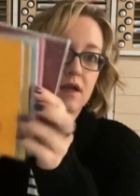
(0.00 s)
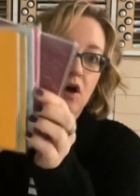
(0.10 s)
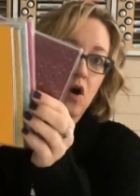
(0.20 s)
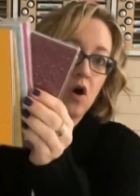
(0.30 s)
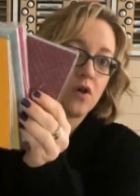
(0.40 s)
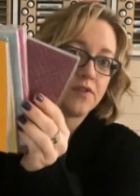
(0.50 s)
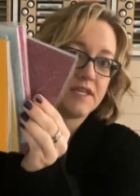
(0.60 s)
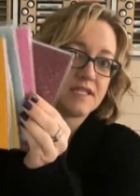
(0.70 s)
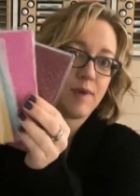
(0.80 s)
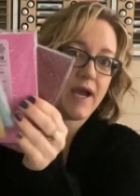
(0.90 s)
all
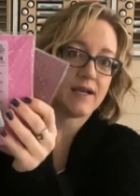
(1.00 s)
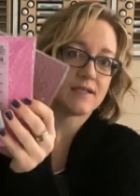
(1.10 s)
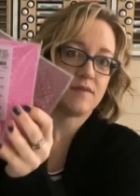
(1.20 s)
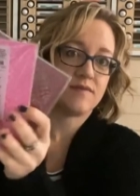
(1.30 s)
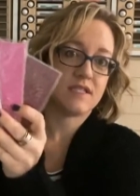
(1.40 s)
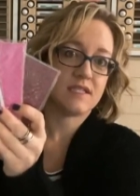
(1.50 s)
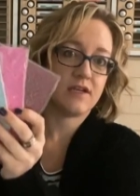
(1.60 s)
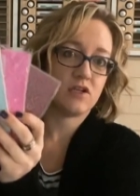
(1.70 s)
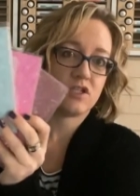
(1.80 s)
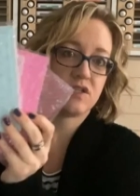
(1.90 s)
these packs of
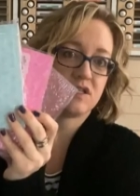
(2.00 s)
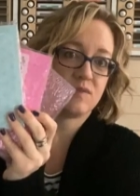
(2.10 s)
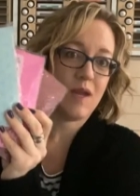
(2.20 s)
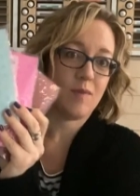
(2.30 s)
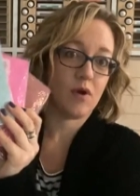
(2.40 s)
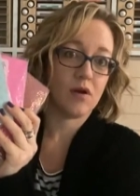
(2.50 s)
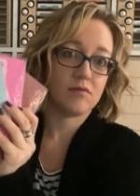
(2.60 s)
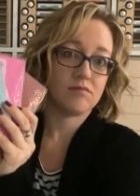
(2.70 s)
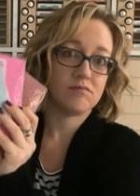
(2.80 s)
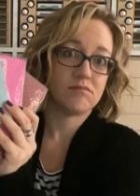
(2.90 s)
designer series paper
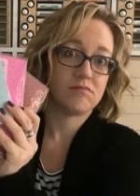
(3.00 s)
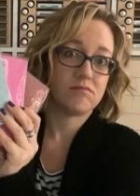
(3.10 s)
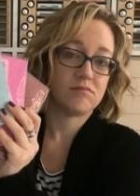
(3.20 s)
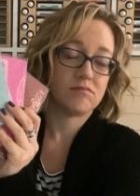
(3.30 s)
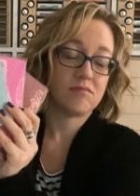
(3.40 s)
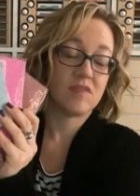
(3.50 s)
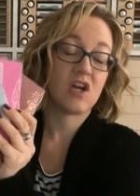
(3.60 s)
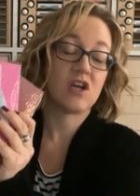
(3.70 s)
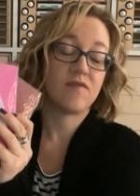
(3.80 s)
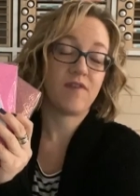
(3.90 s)

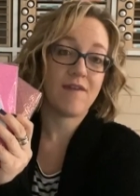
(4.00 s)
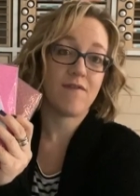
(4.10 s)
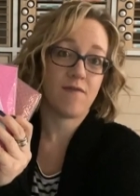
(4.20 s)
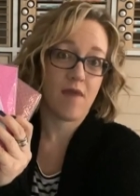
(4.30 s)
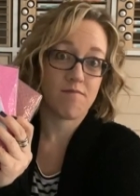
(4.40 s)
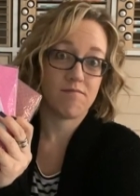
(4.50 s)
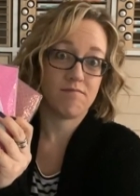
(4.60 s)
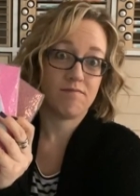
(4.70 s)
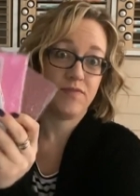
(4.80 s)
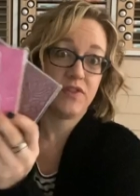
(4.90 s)
there are five of them
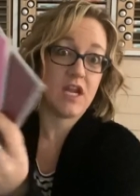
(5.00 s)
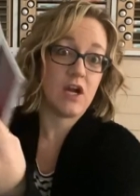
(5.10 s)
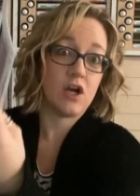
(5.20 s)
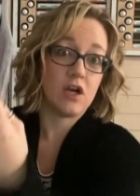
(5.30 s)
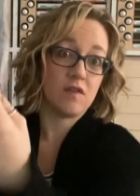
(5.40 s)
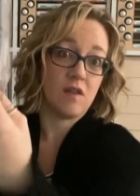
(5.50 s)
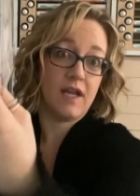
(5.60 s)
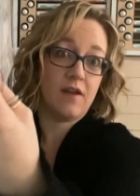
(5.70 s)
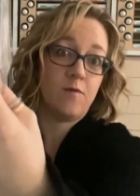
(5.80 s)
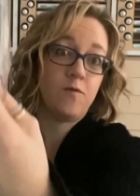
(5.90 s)
they are
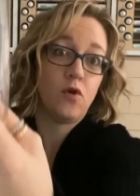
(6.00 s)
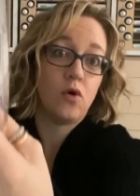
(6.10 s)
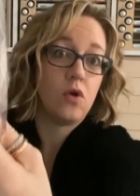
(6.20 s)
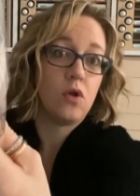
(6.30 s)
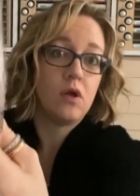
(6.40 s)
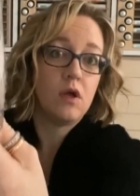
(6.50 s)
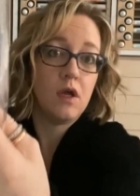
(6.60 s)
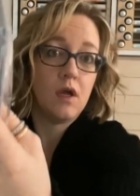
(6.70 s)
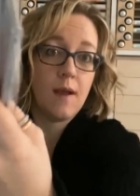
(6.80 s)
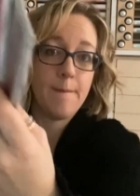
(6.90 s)
like full
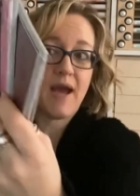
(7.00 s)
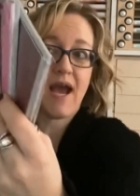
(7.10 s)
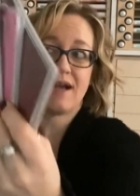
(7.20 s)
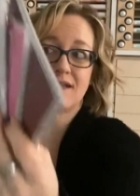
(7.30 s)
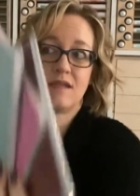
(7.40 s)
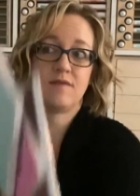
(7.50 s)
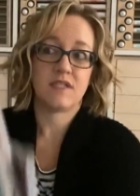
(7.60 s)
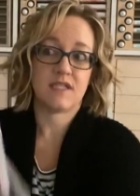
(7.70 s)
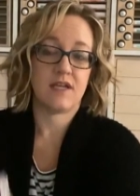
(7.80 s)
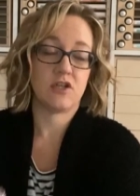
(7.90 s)
packs of
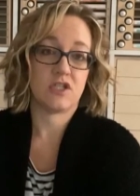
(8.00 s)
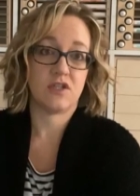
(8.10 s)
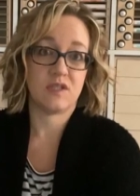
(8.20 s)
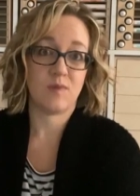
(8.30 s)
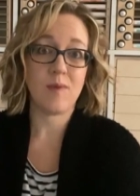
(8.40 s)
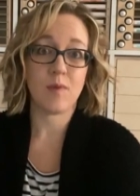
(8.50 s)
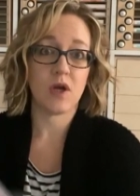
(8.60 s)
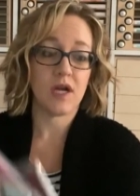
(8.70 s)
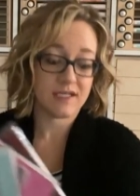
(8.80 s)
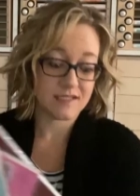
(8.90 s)
designer series paper
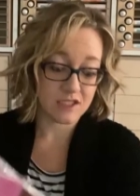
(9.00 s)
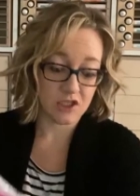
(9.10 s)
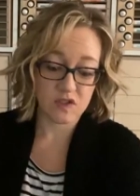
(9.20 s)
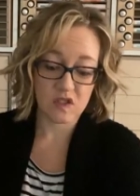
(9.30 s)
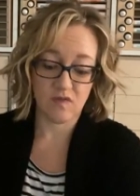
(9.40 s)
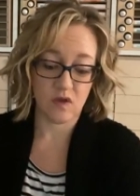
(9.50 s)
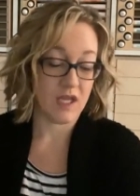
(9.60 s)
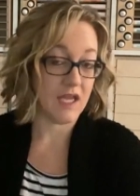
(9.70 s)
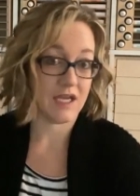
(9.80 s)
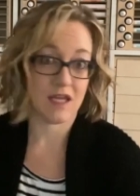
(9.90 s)
exclusive you
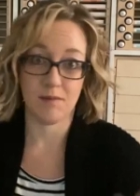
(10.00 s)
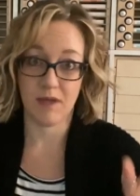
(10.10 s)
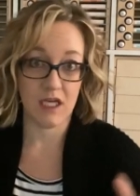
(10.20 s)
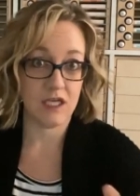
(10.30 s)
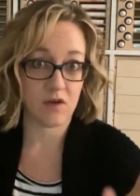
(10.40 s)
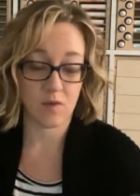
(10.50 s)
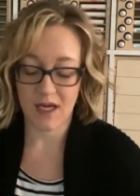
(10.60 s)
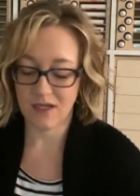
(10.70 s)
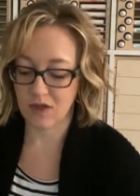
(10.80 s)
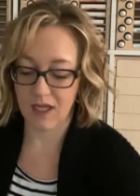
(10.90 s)
can't get them any other
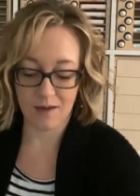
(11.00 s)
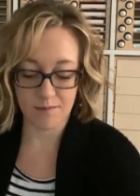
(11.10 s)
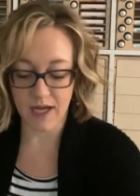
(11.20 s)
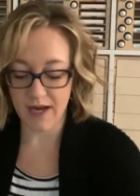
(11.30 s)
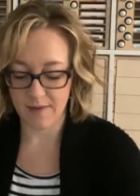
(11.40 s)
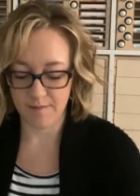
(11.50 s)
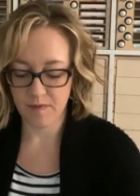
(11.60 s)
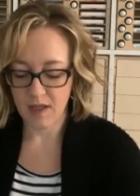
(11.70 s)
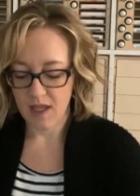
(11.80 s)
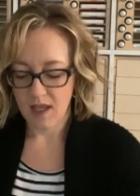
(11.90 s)
way you can't buy them
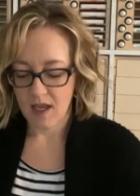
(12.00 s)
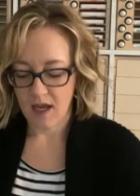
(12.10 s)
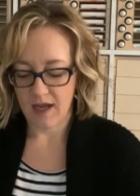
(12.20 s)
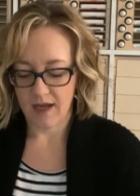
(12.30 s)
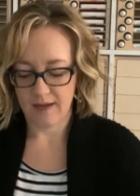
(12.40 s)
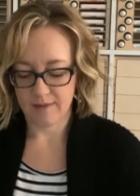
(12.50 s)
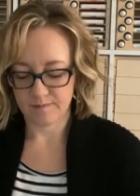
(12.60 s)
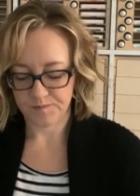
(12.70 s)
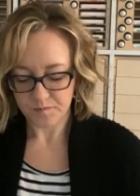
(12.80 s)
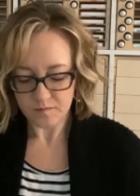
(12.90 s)
um
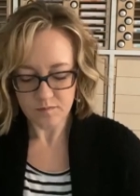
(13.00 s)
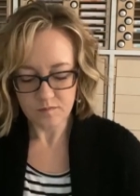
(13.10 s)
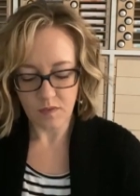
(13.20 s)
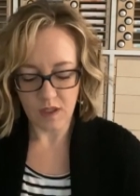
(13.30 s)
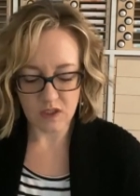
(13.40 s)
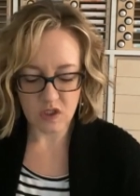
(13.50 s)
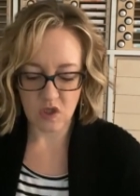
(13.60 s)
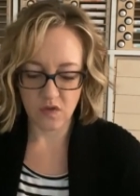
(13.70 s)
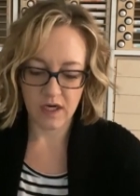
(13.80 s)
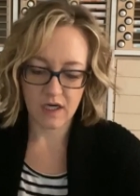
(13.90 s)

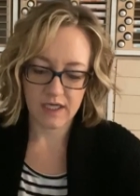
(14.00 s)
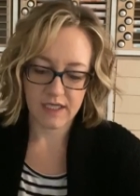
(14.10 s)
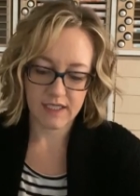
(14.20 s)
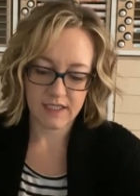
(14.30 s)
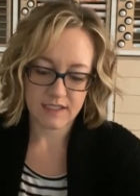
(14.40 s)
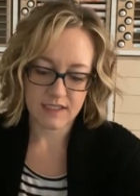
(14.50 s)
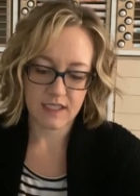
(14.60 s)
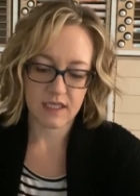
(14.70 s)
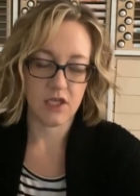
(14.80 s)
so there is the